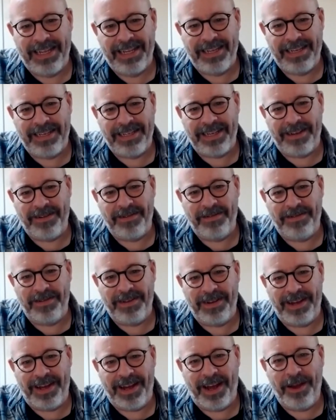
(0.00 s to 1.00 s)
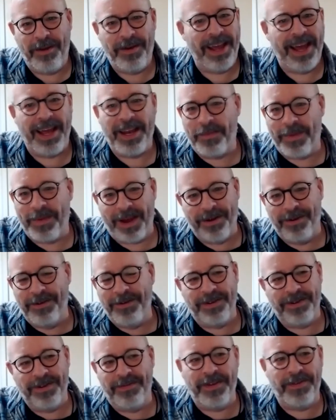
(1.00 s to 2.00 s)
So I only had about
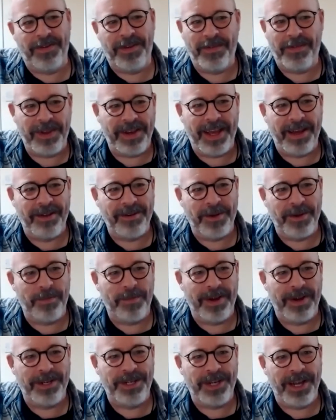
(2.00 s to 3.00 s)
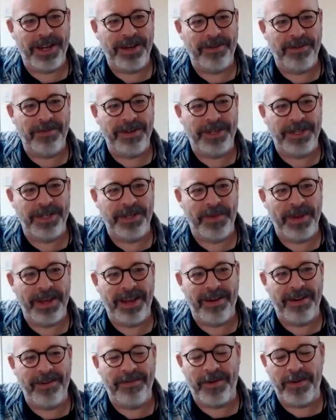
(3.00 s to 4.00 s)
150 videos on my channel, which has been
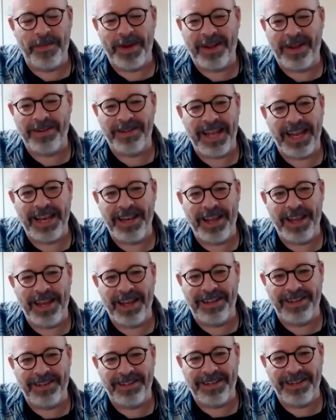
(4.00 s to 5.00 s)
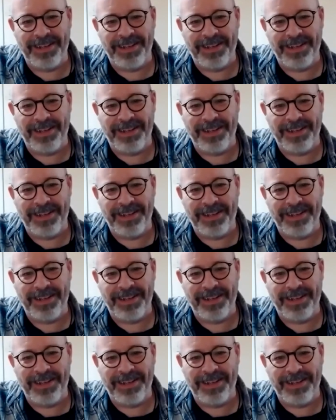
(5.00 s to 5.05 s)
going for about 10 years.